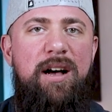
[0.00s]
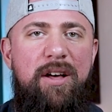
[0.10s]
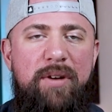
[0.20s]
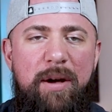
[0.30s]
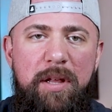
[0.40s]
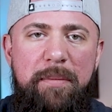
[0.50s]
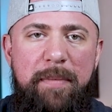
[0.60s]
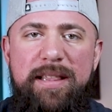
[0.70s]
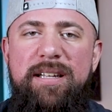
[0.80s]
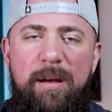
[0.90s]
although I will
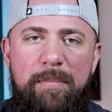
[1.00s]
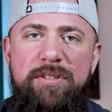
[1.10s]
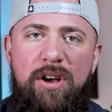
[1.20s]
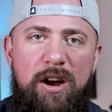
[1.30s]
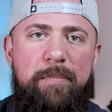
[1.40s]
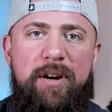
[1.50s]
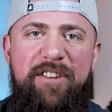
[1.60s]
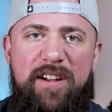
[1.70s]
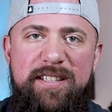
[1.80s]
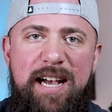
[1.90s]
admit the numbers are pretty
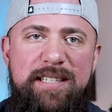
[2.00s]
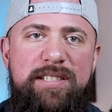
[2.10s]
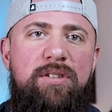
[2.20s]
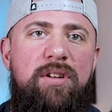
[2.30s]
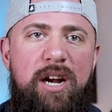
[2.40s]
fantastical,